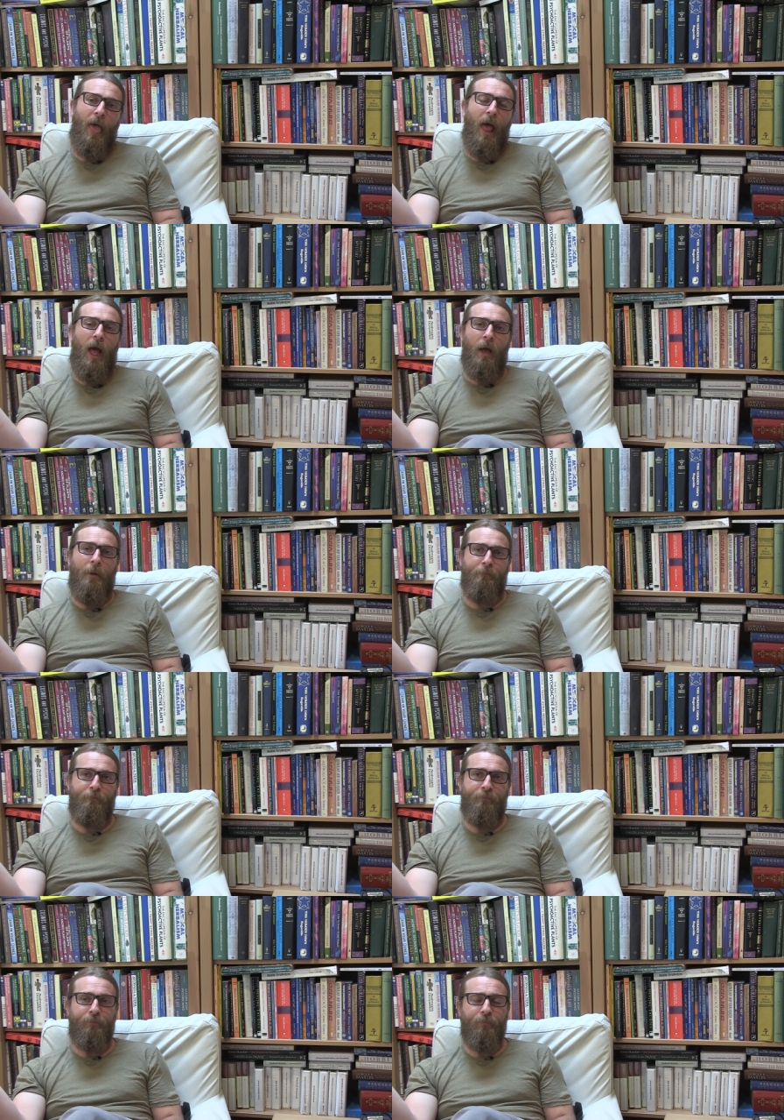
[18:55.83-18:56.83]

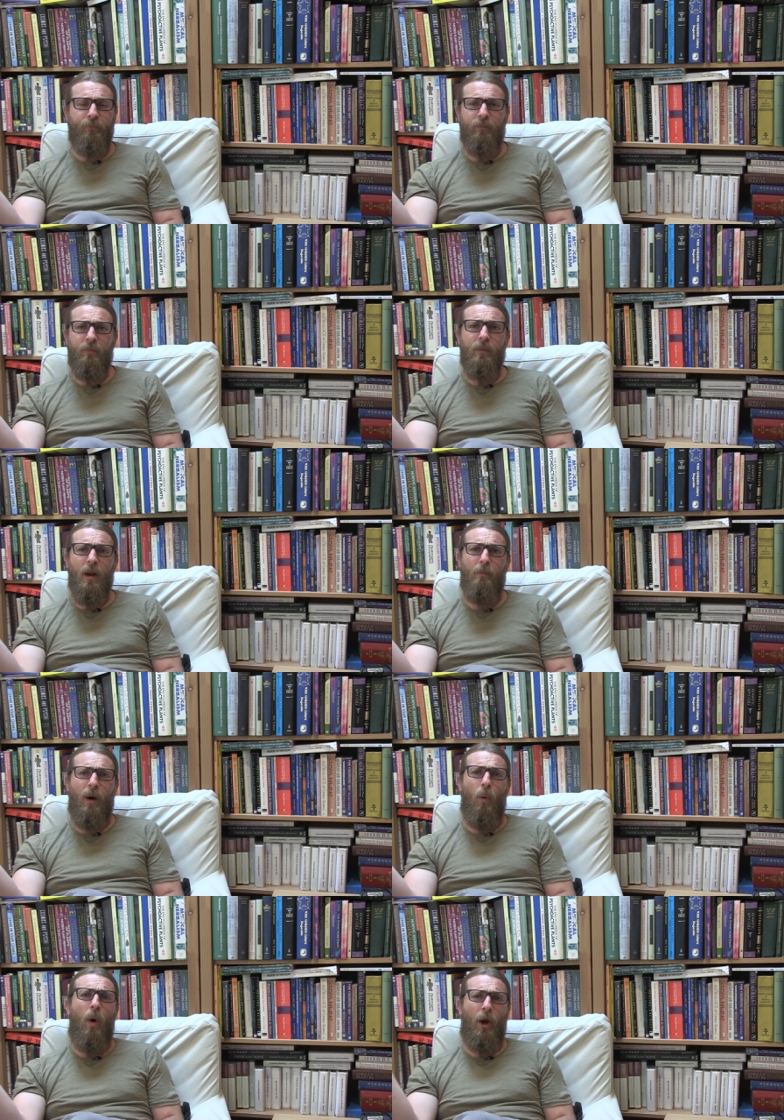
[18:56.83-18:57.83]
Um,
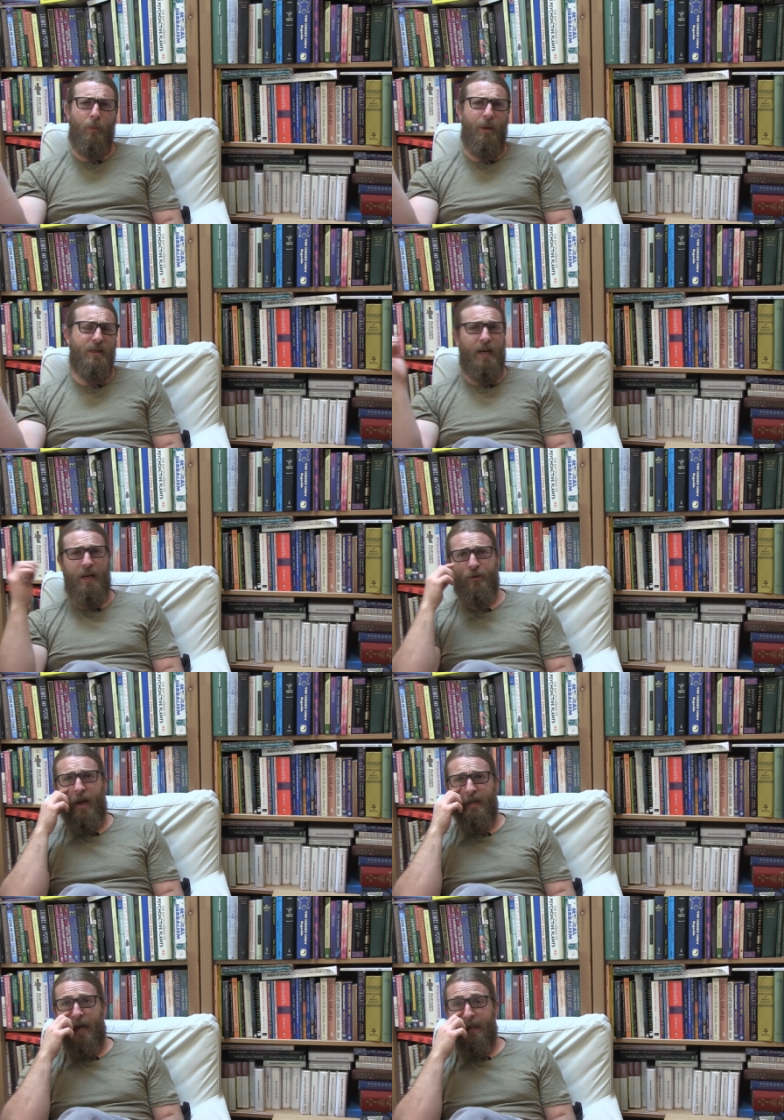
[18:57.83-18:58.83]
but water-based
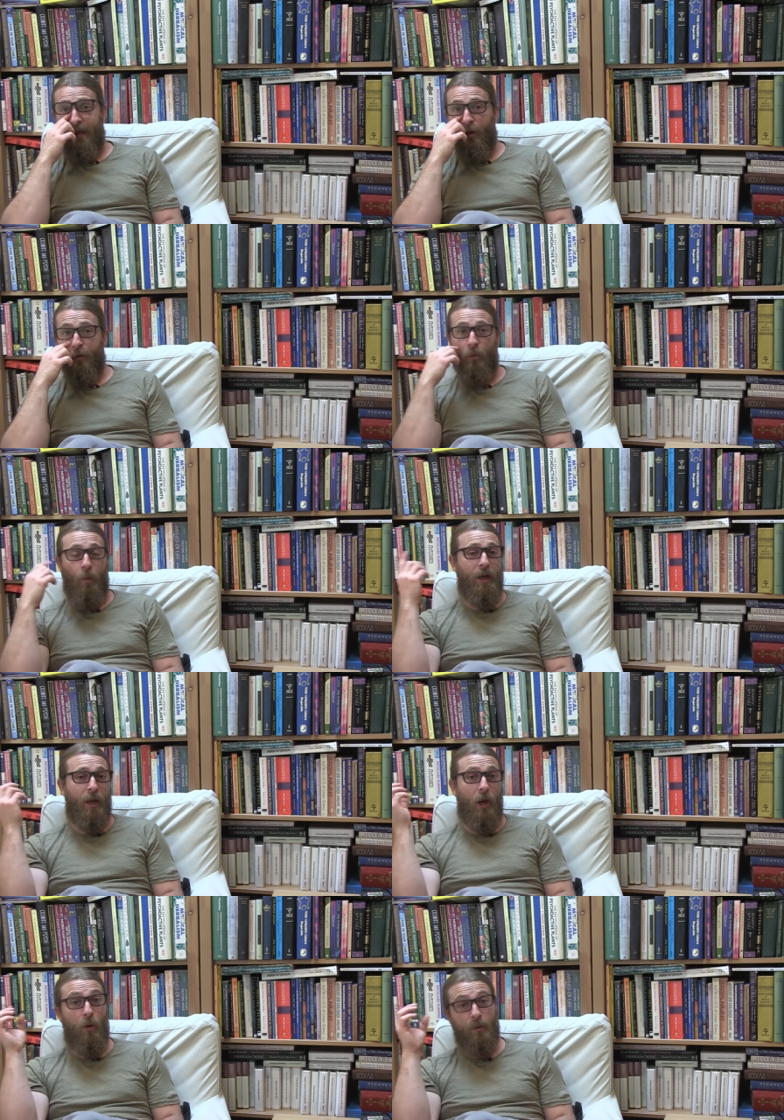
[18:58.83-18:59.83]
extracts, I think, are the way to
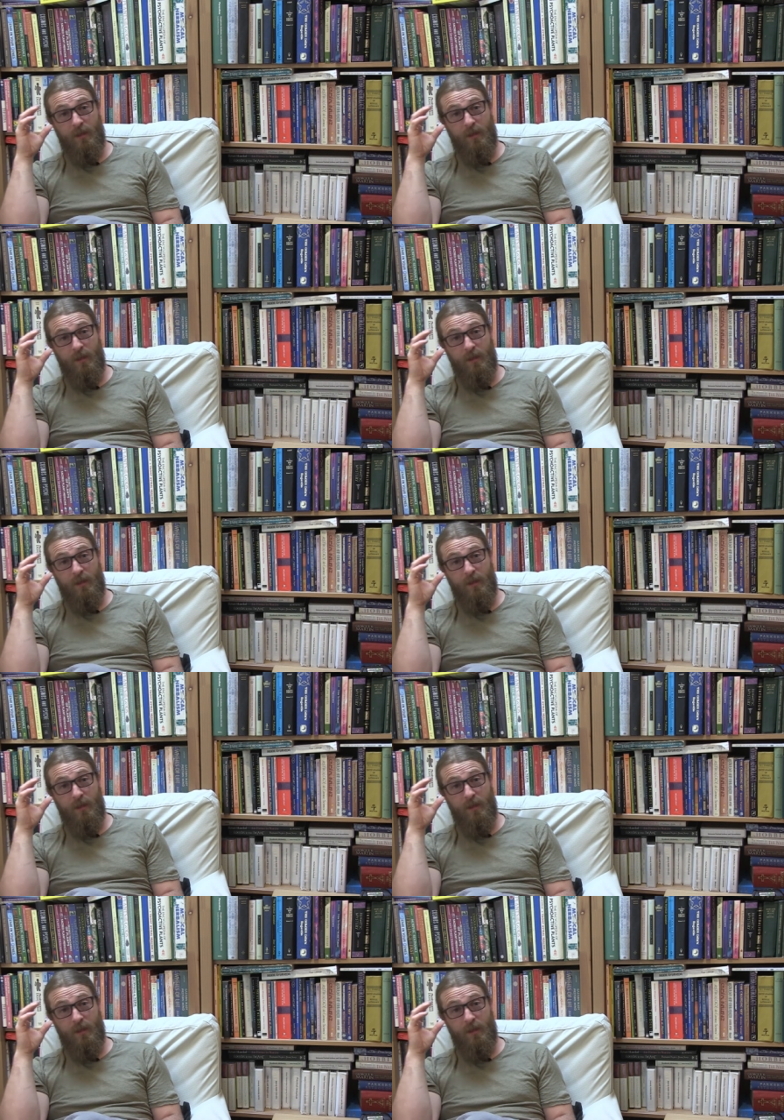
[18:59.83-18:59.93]
go,